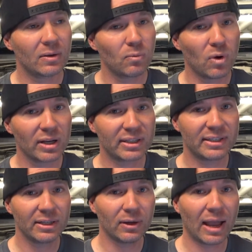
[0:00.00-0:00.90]
was
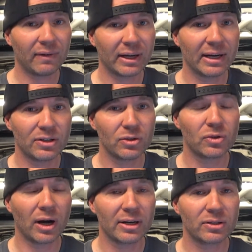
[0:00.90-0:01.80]
still having an issue
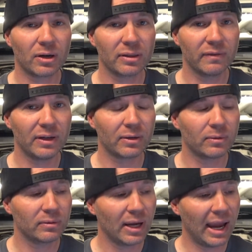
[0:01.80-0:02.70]
trying to start the vehicle.
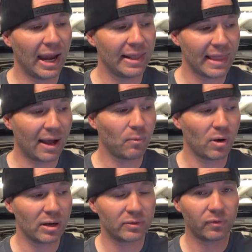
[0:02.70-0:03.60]
And that
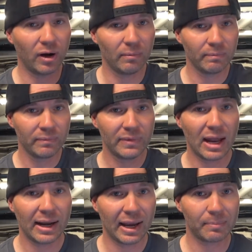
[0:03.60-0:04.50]
was from
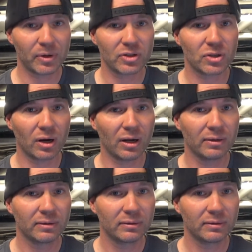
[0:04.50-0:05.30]
that amperage draw